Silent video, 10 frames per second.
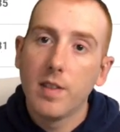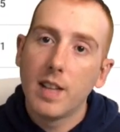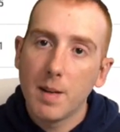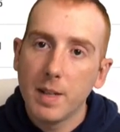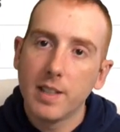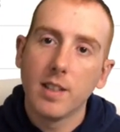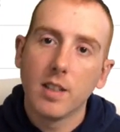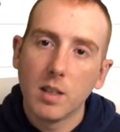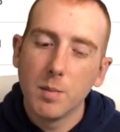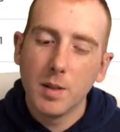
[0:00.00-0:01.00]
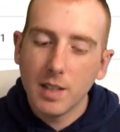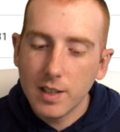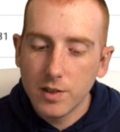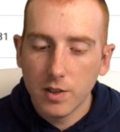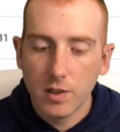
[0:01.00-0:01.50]
that makes it a little bit
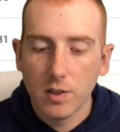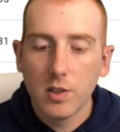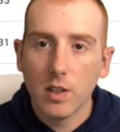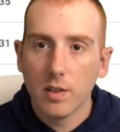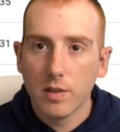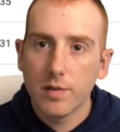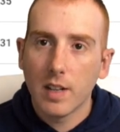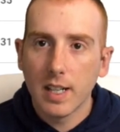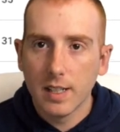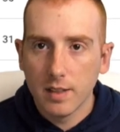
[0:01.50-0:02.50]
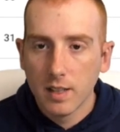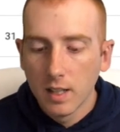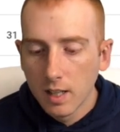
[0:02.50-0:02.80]
easier to find